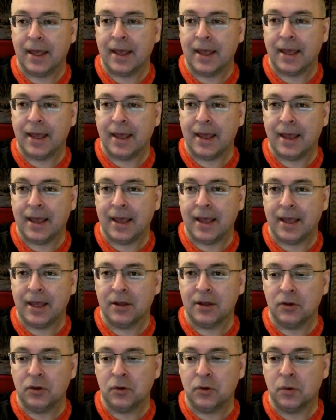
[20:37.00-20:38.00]
and you
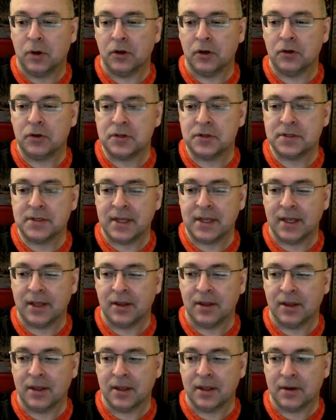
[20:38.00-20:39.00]
understand that
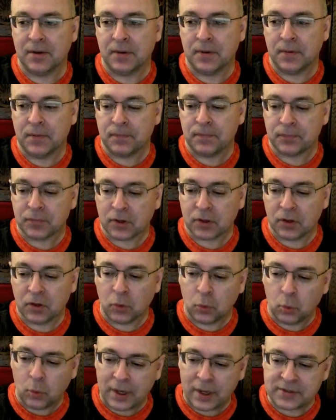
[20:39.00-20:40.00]
the
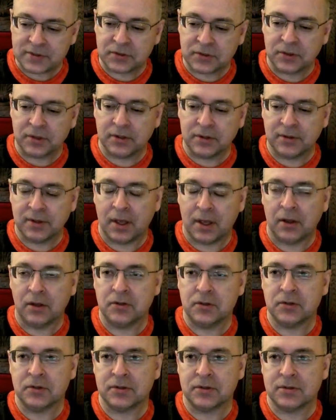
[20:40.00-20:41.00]
Western
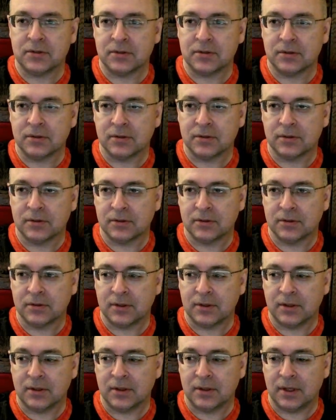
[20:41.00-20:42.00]
intelligence
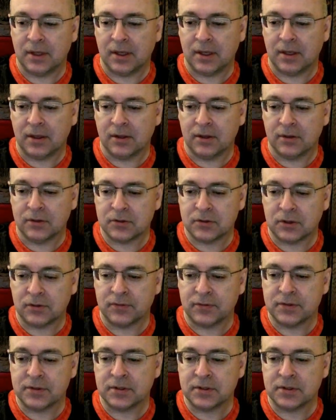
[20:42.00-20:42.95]
services